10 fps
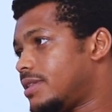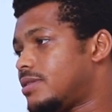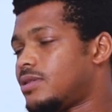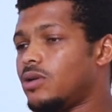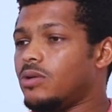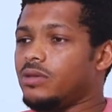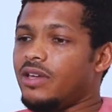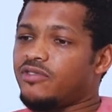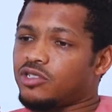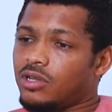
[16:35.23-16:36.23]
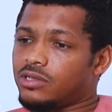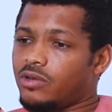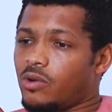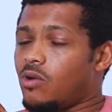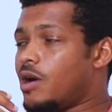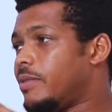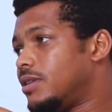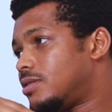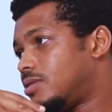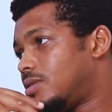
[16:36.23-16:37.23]
Mm-hmm. So the infrastructure
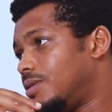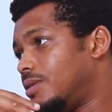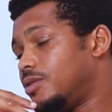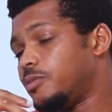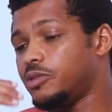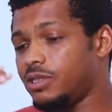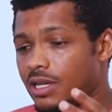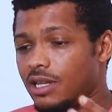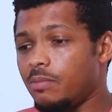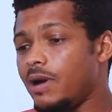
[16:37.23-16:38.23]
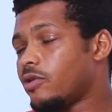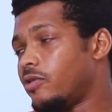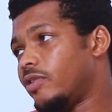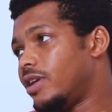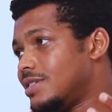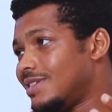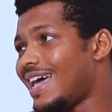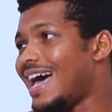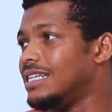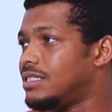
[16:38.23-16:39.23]
requirements to, to put together a microgrid
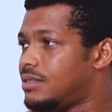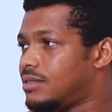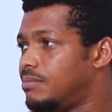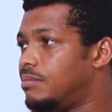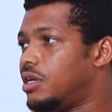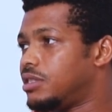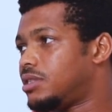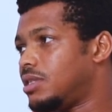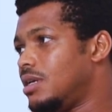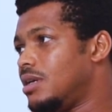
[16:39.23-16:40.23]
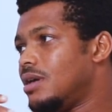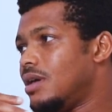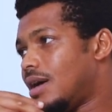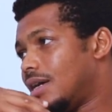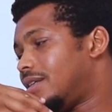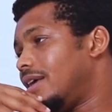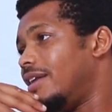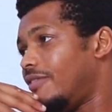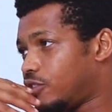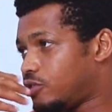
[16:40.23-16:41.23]
isn't as much as say
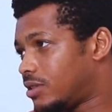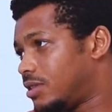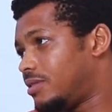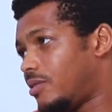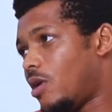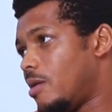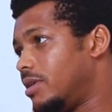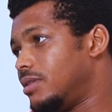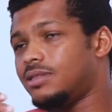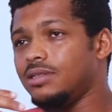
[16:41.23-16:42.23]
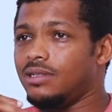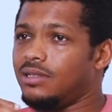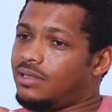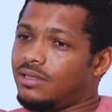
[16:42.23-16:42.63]
an infrastructure requirement to yeah.